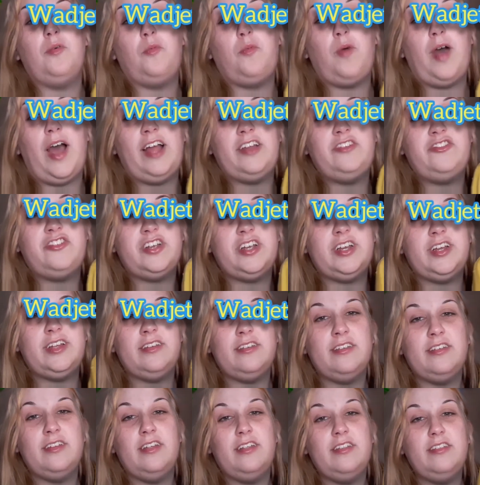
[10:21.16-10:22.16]
Wadjet.
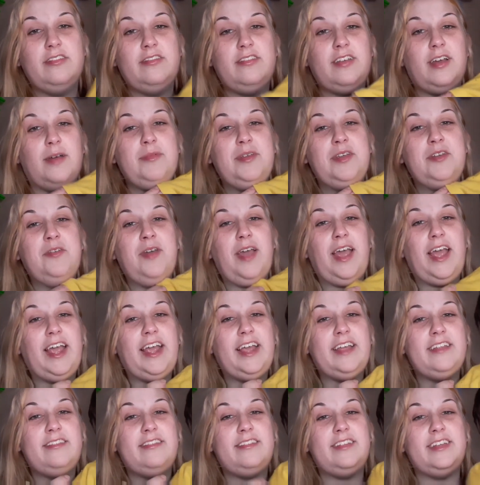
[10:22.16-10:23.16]
W
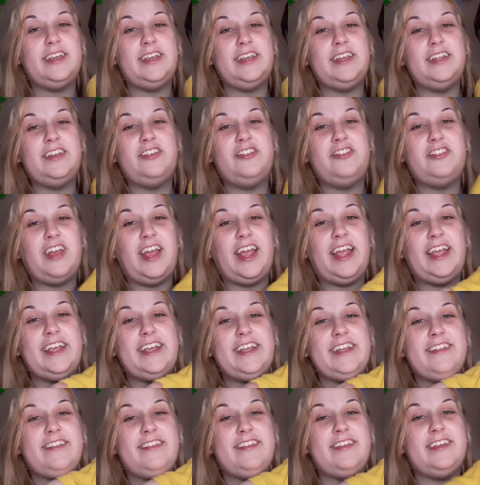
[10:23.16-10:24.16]
a d j
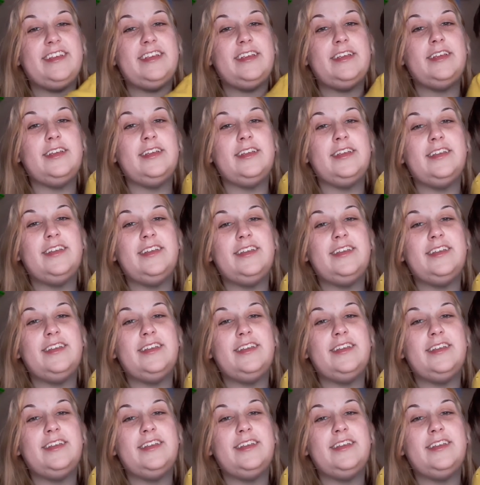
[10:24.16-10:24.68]
e t.